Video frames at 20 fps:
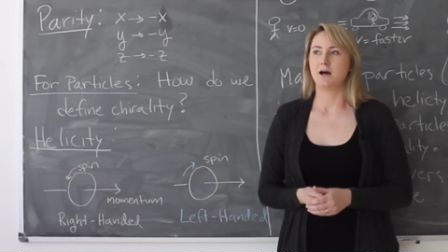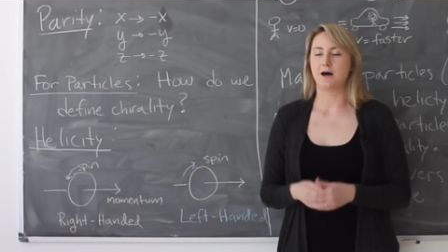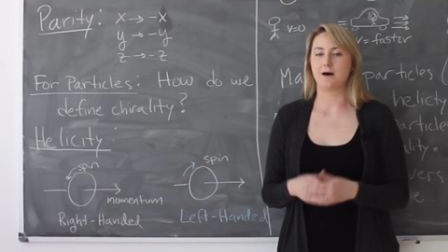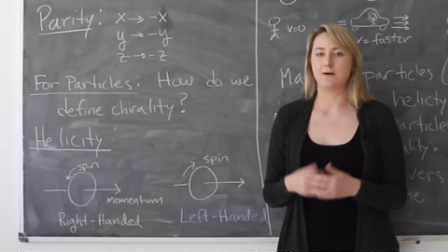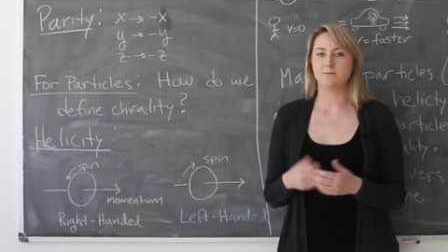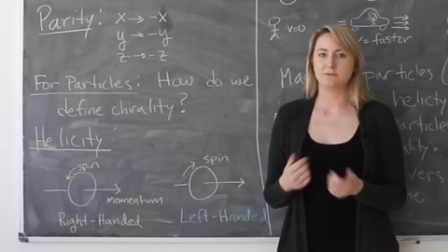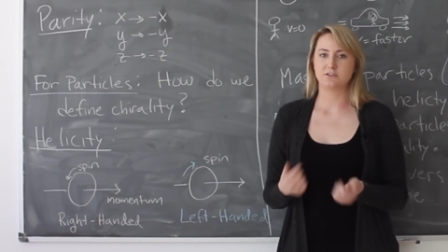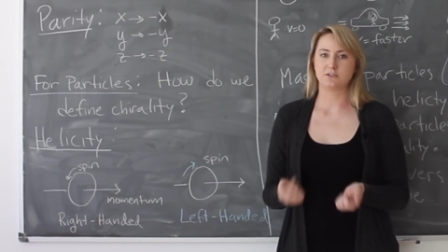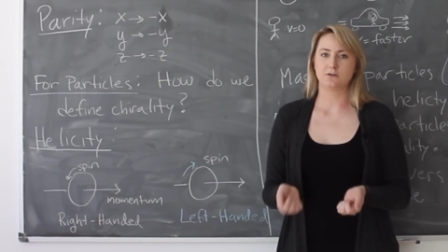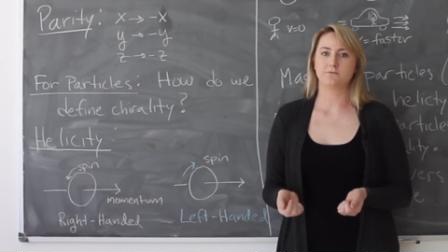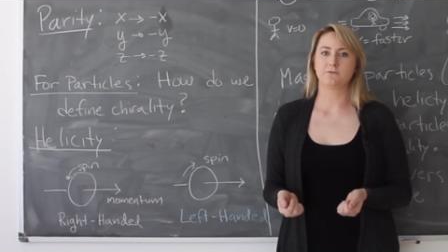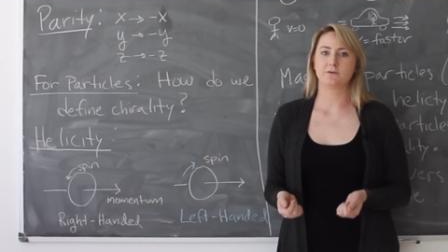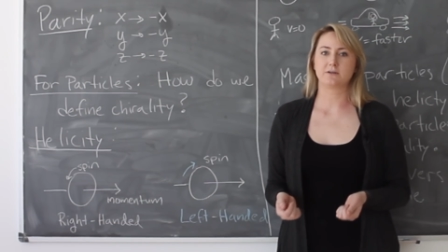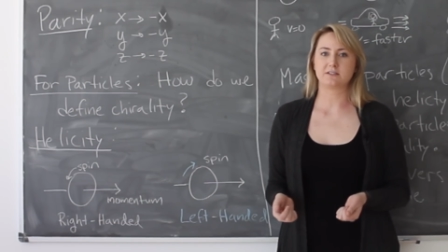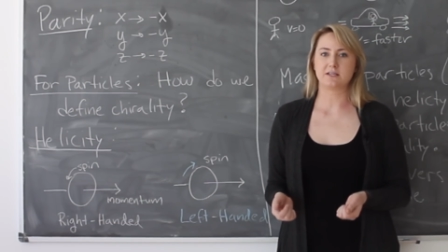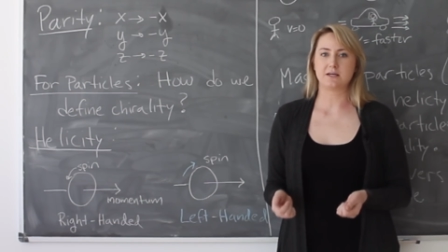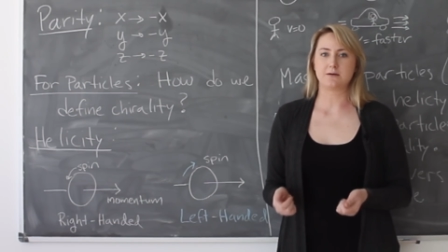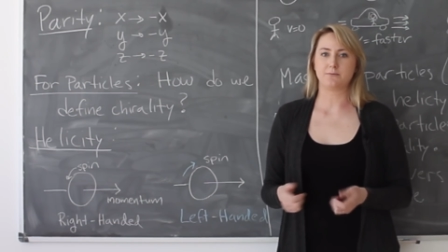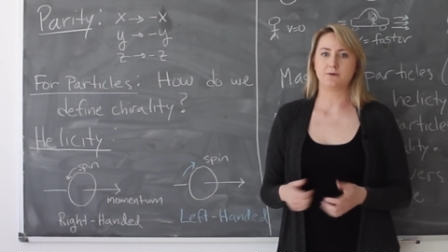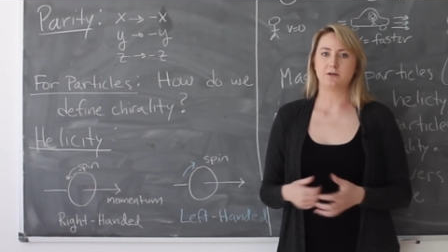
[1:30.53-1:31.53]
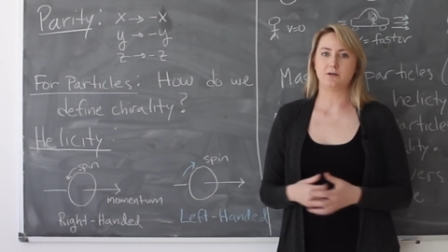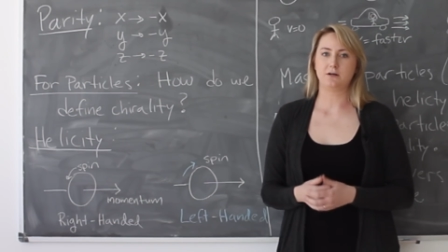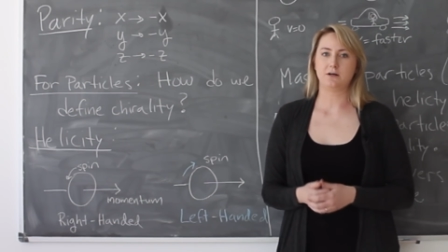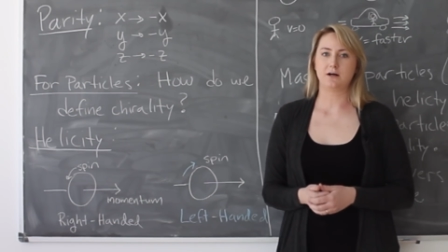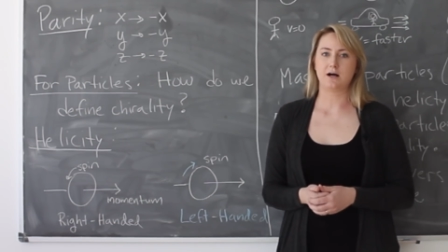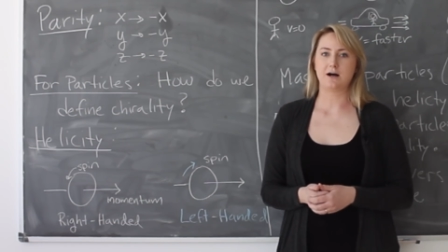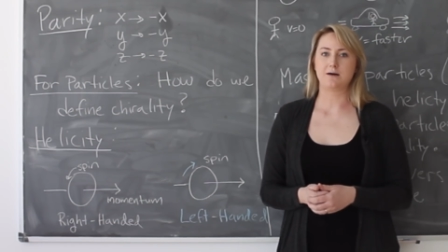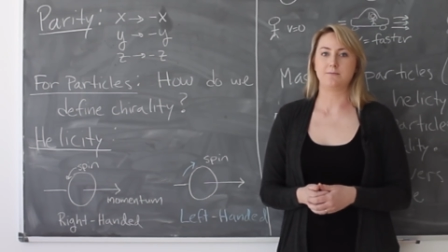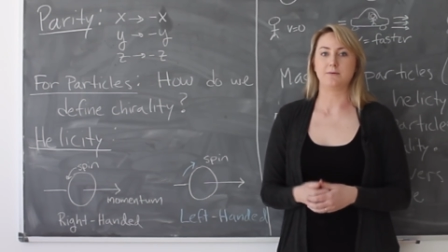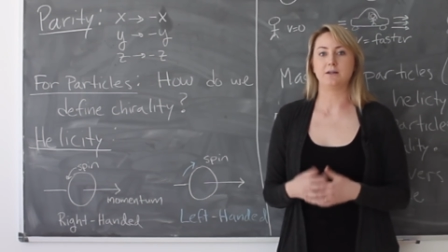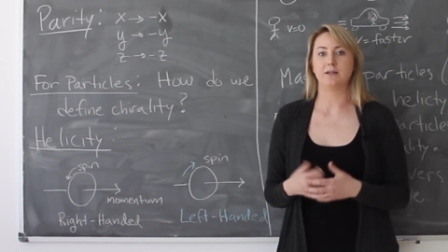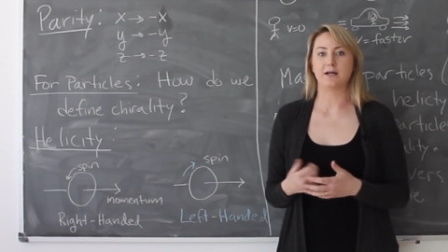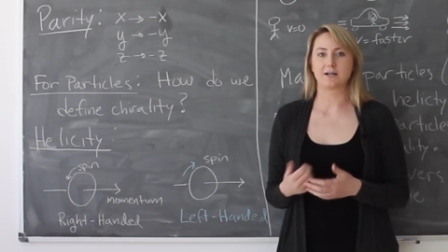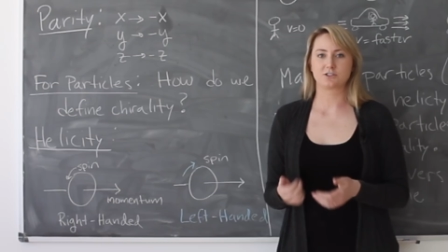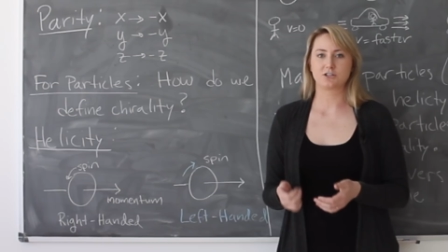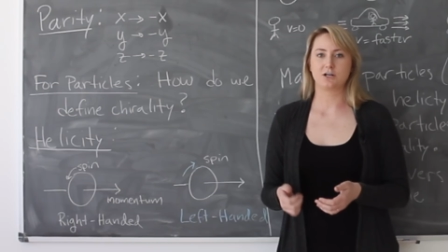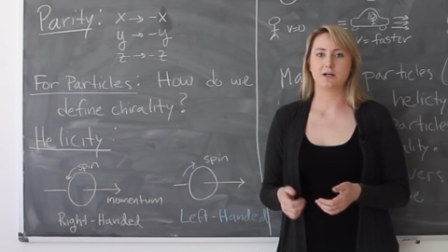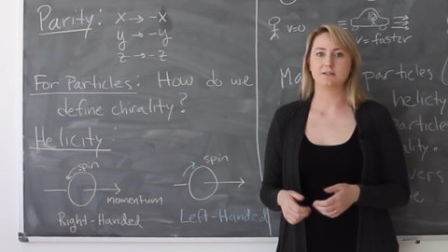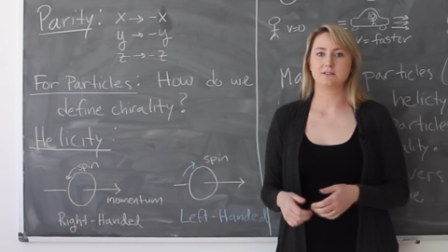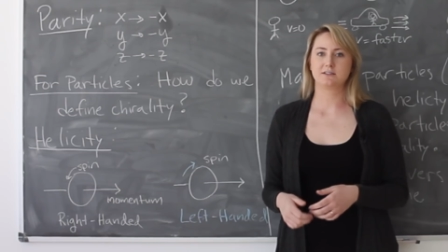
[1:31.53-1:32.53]
Um, so for example, um,
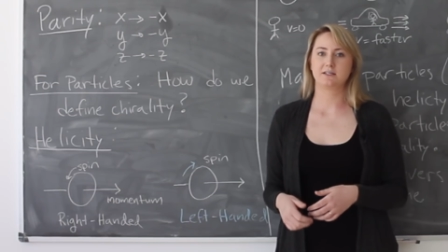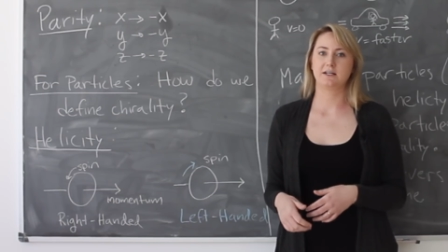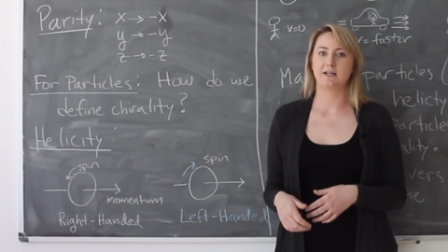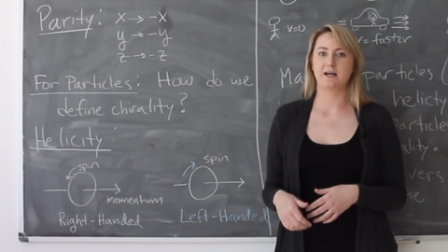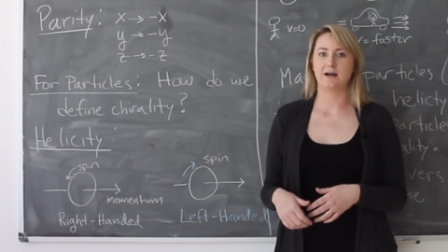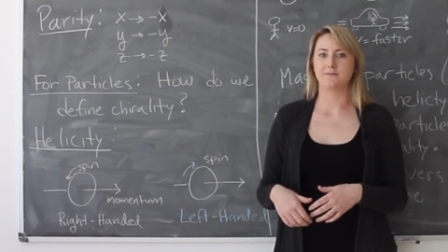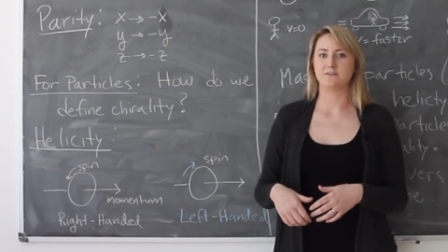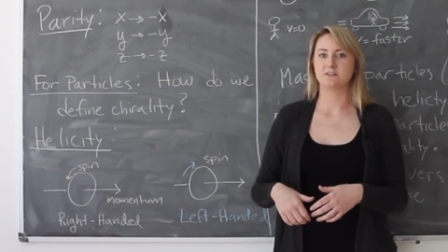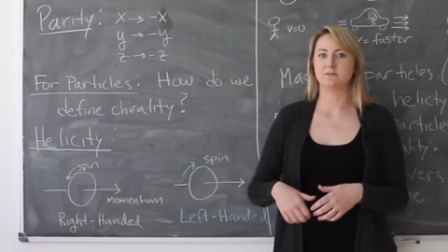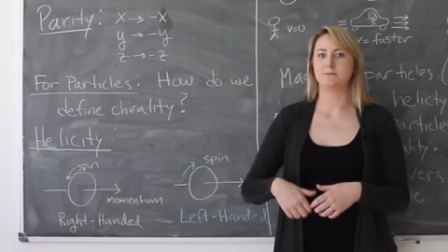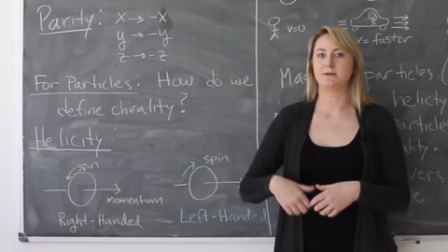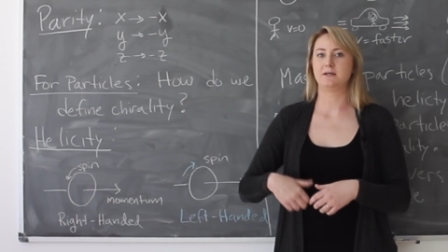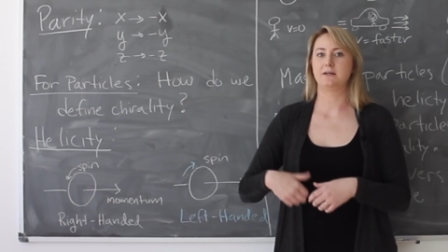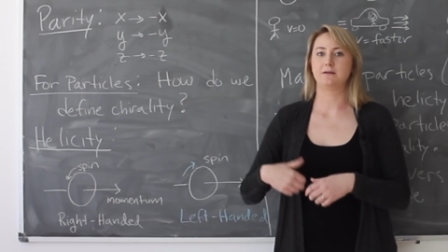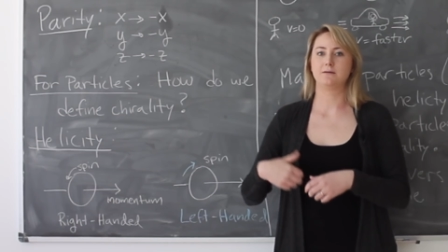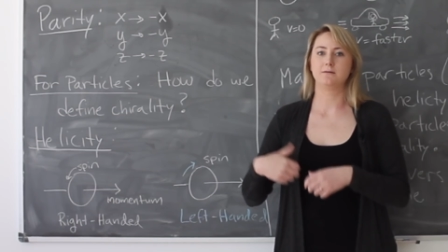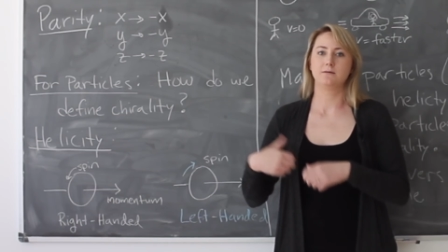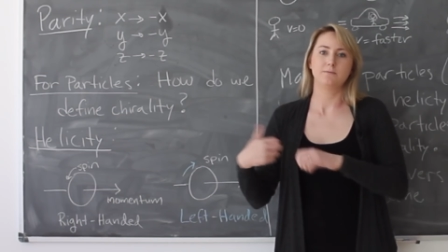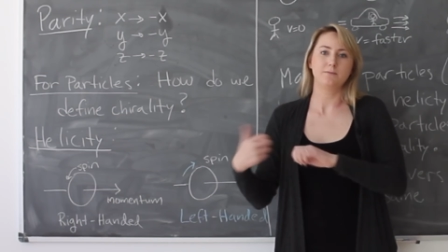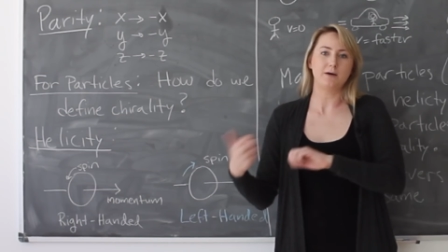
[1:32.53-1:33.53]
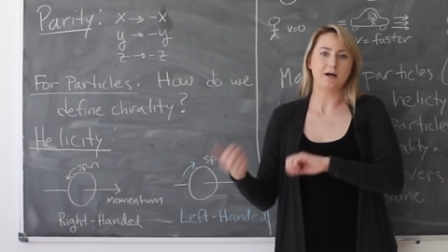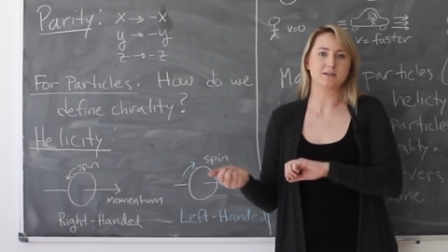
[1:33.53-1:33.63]
electrons can have spin